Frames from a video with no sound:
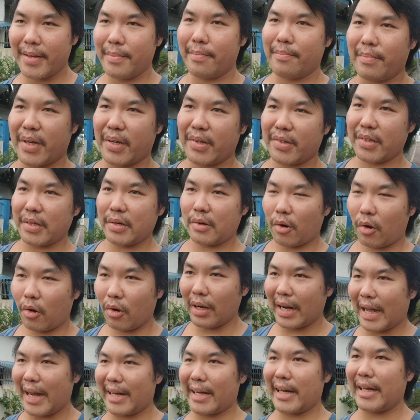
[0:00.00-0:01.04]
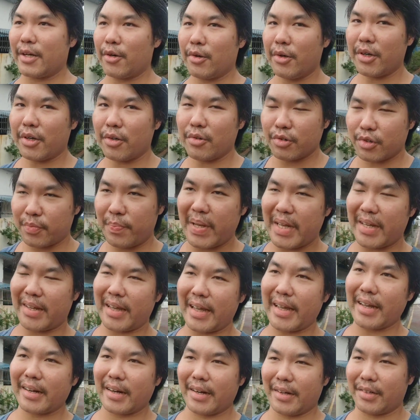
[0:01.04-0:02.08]
Because in all likelihood you speak
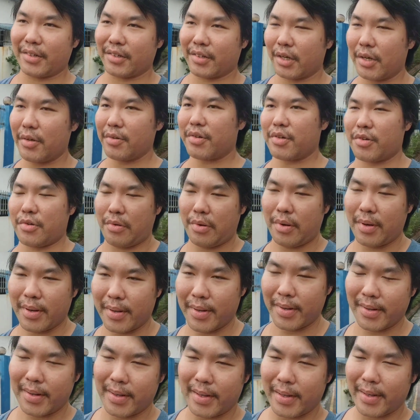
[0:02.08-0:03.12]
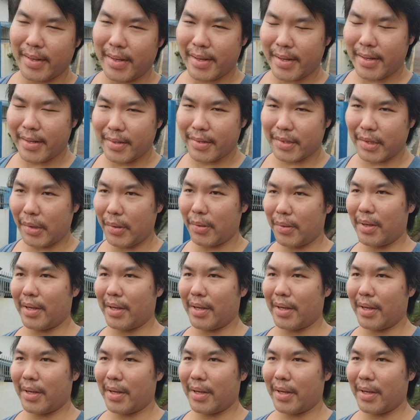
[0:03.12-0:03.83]
English, don't you? So